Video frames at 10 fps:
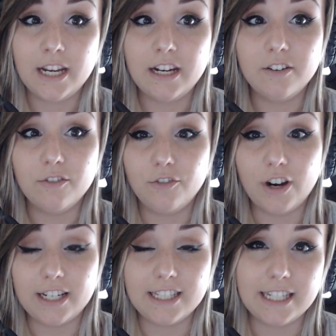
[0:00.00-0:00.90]

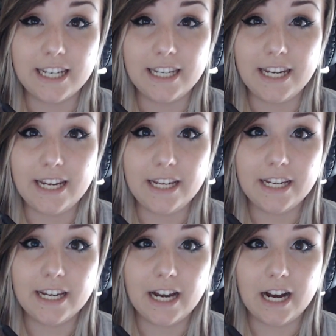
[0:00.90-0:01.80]
frags a
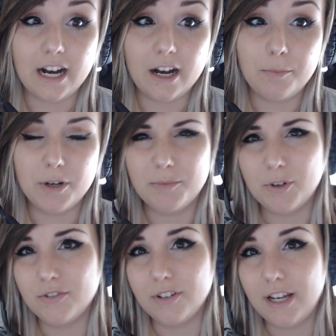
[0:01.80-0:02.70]
day, but
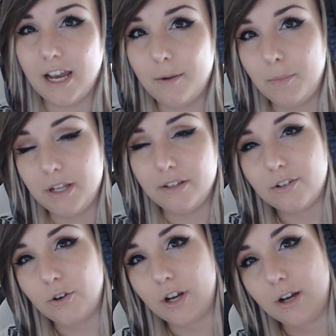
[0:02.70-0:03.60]
most of the time it's
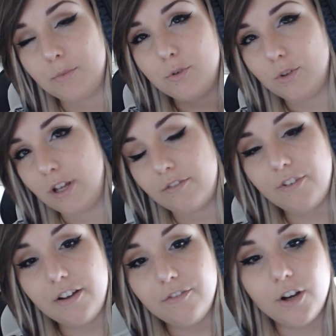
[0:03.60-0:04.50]
going up to like
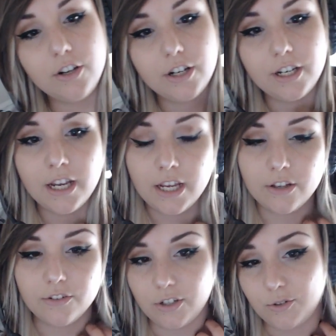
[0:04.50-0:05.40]
500.
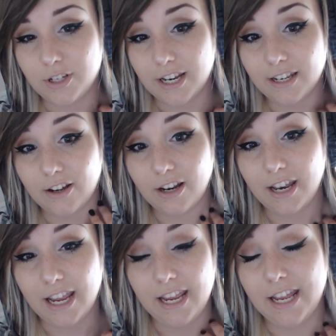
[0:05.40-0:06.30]
So I do that a lot,
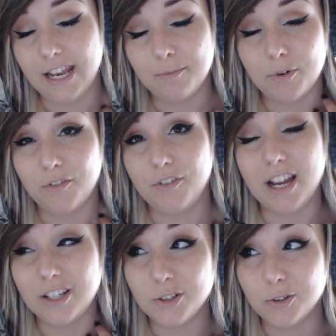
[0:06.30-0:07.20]
and probably
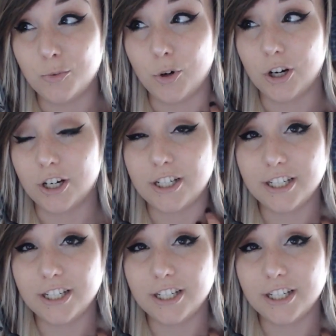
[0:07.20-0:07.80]
I should work